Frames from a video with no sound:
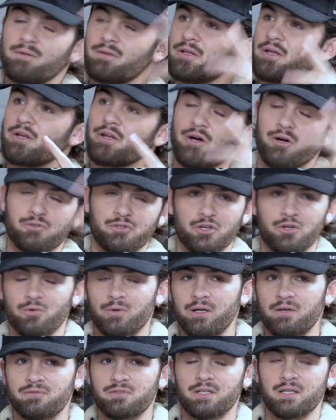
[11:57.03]
you know,
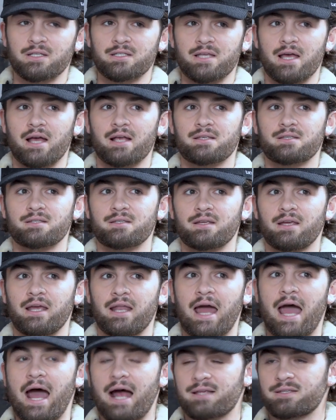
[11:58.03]
degree of success,
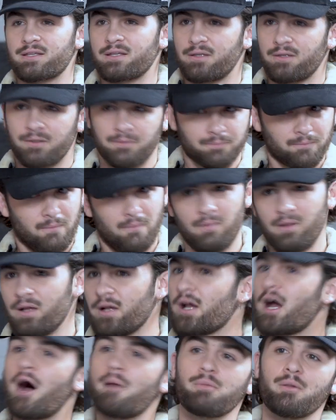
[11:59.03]
it has to
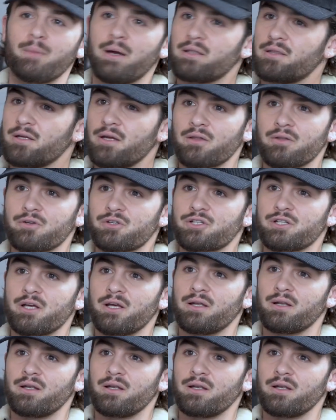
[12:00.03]
complement the other shit.